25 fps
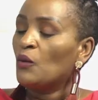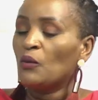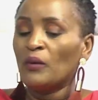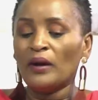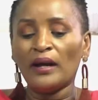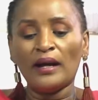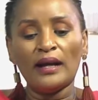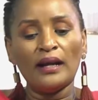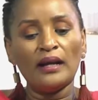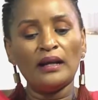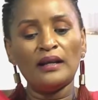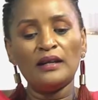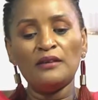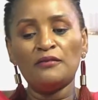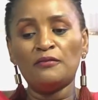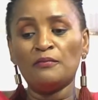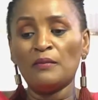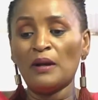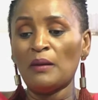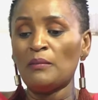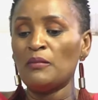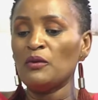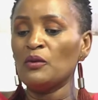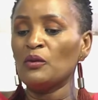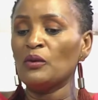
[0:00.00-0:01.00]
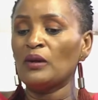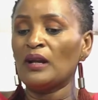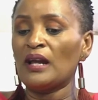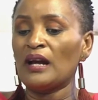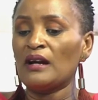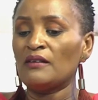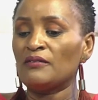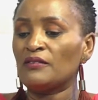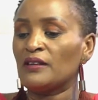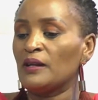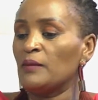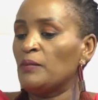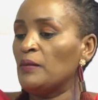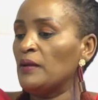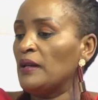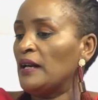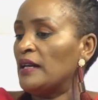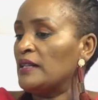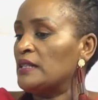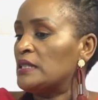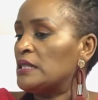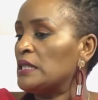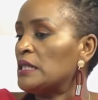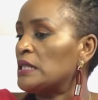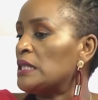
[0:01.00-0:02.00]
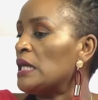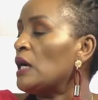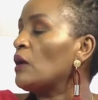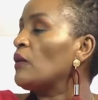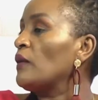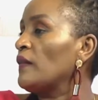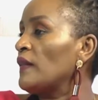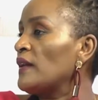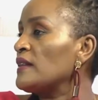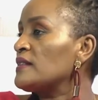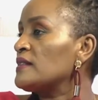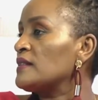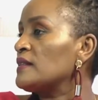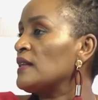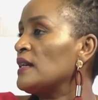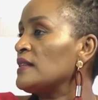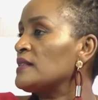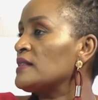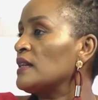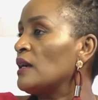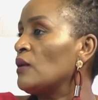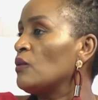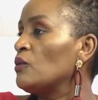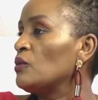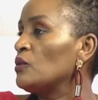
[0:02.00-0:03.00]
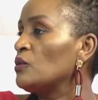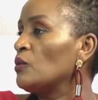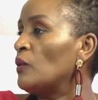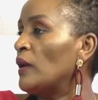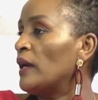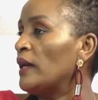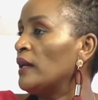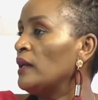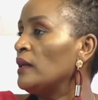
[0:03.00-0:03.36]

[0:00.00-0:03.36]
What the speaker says: Well, if maybe you love keeping antiques, okay, that's a good one.